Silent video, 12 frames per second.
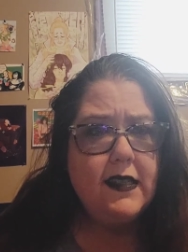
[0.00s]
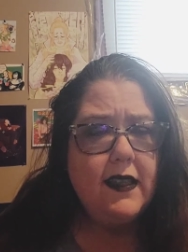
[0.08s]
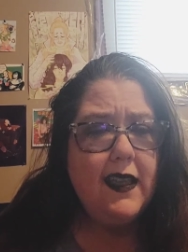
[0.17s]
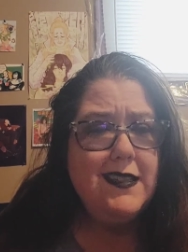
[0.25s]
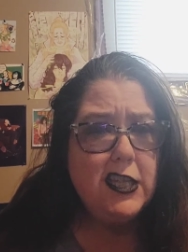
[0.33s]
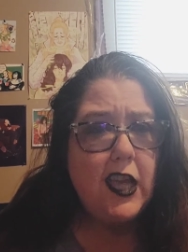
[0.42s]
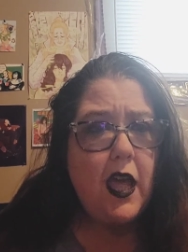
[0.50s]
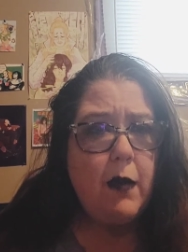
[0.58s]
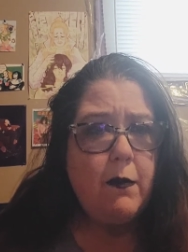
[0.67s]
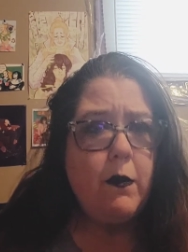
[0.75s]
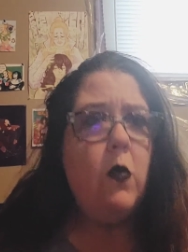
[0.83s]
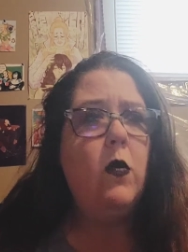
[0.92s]
it's
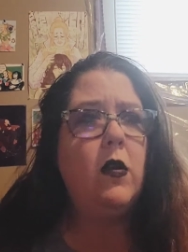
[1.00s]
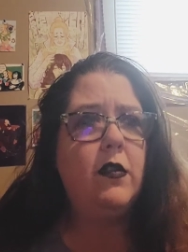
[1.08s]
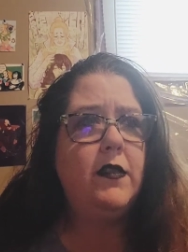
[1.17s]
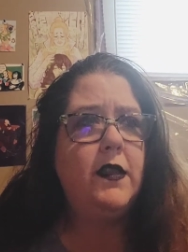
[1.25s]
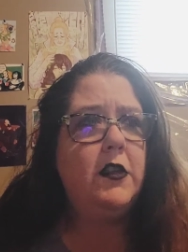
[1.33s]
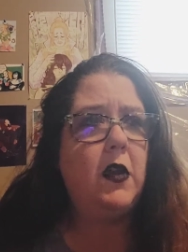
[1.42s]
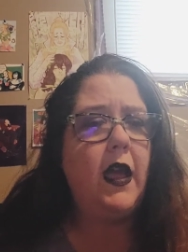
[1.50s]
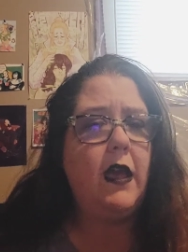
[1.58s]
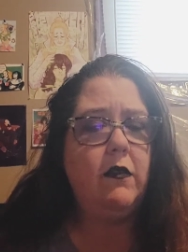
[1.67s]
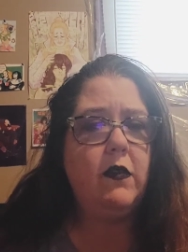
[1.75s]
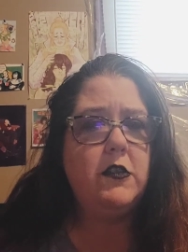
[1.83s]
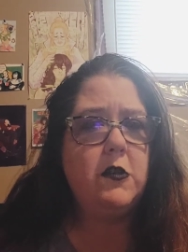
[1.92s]
got more than your
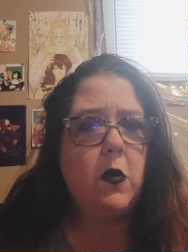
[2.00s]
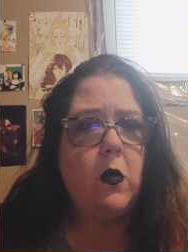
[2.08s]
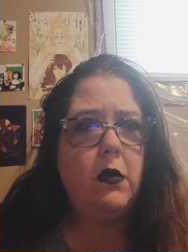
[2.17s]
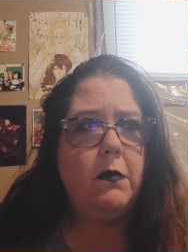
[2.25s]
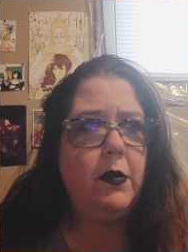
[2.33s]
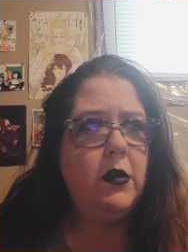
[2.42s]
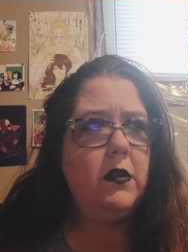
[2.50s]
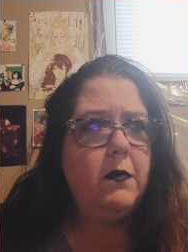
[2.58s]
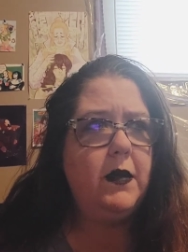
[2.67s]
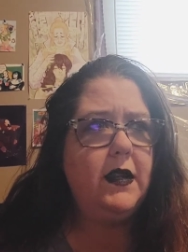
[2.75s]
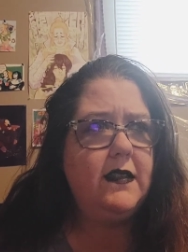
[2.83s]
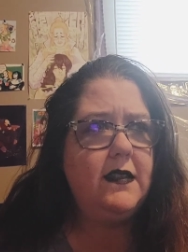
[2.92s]
average horror book,
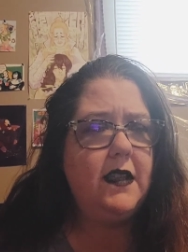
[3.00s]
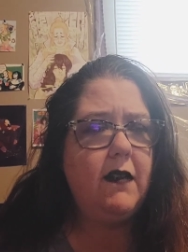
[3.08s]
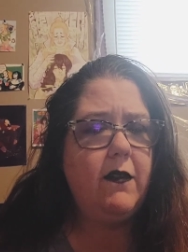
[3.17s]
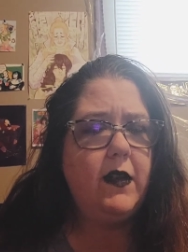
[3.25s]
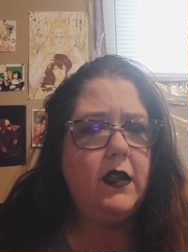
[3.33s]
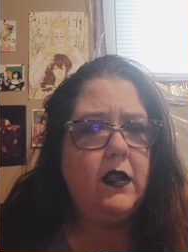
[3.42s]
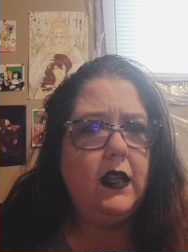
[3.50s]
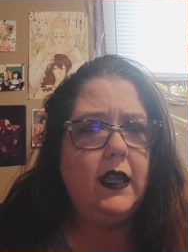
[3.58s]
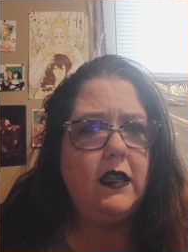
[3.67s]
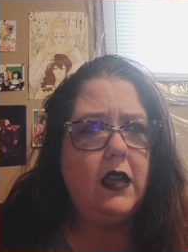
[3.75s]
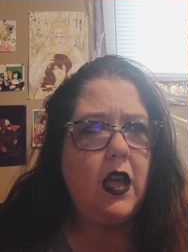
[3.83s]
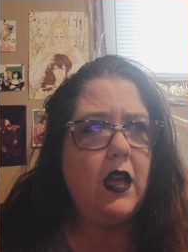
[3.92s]
but it's
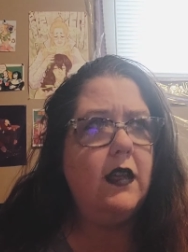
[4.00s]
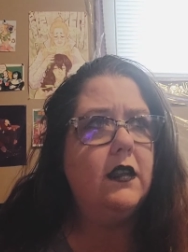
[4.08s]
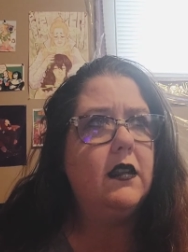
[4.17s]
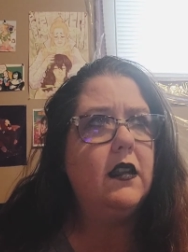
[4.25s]
definitely not